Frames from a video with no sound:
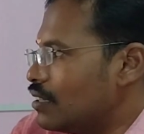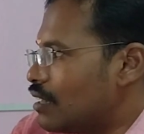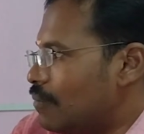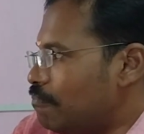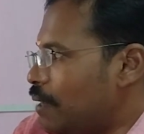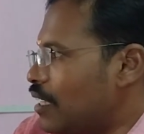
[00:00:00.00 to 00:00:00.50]

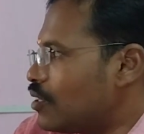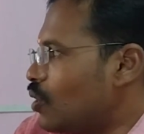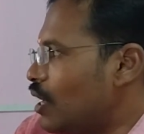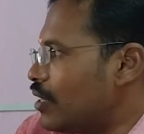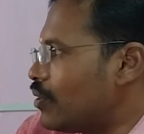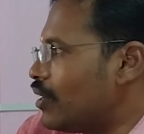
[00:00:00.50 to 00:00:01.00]
compared to
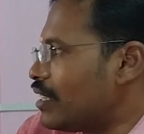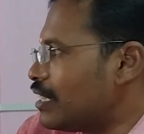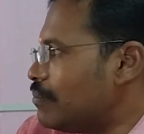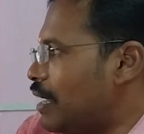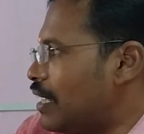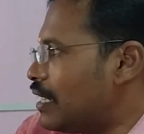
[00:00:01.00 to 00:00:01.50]
hydraulic,
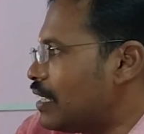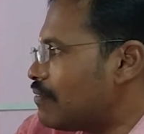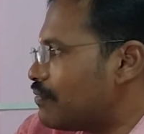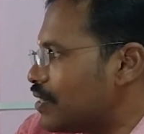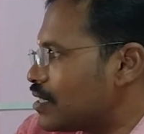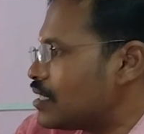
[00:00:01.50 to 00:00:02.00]
pneumatic,
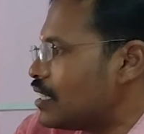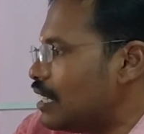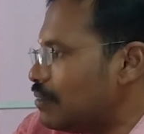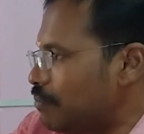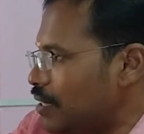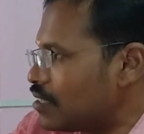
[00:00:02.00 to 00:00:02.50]
friction
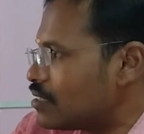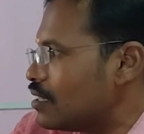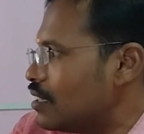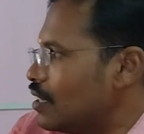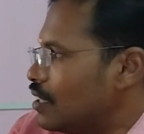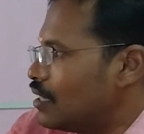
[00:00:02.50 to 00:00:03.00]
and mesh,
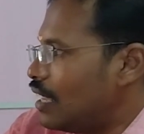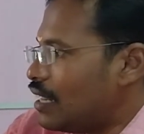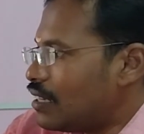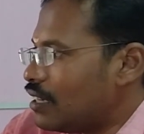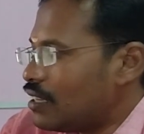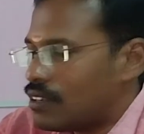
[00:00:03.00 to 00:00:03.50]
the
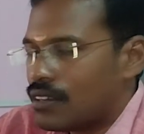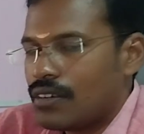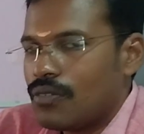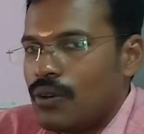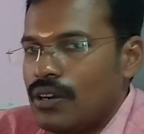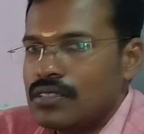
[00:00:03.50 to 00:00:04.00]
electric
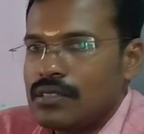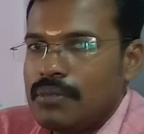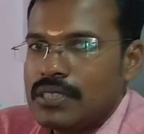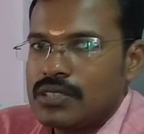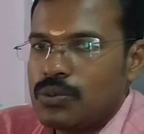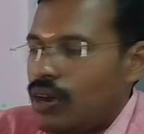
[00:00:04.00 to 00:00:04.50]
one is the
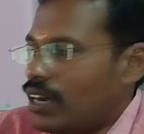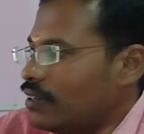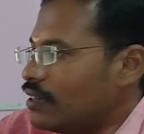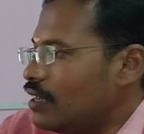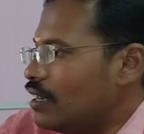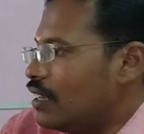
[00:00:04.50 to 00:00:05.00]
best one.
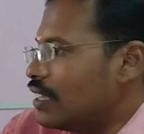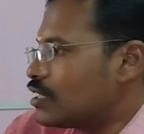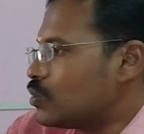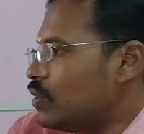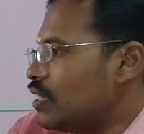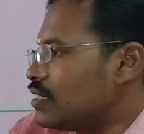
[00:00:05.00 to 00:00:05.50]

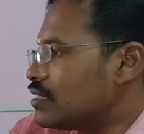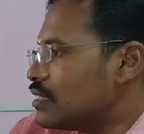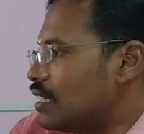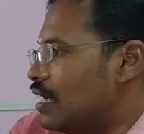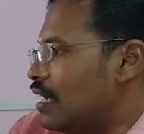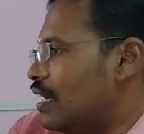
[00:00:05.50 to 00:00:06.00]
Next one is
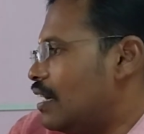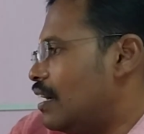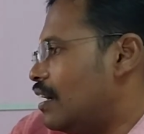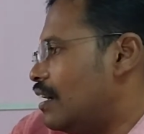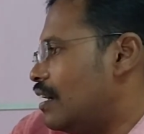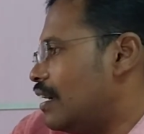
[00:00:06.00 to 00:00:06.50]

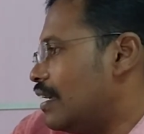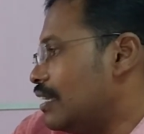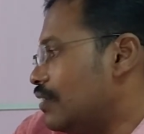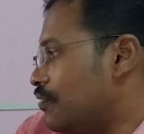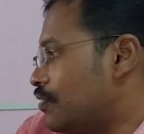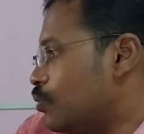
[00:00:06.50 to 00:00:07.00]

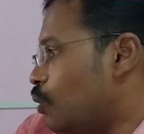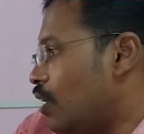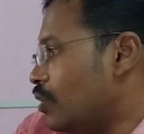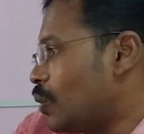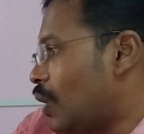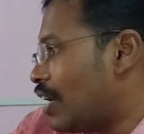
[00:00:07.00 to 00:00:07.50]
if you
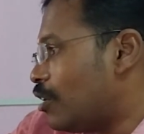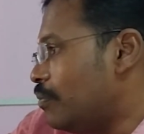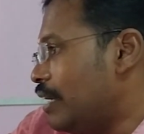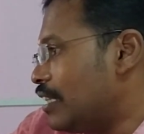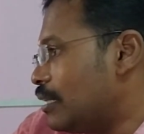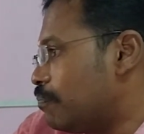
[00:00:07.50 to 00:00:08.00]
want to
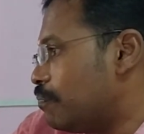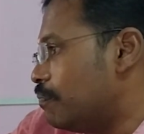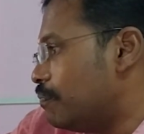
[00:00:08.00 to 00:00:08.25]
accumulate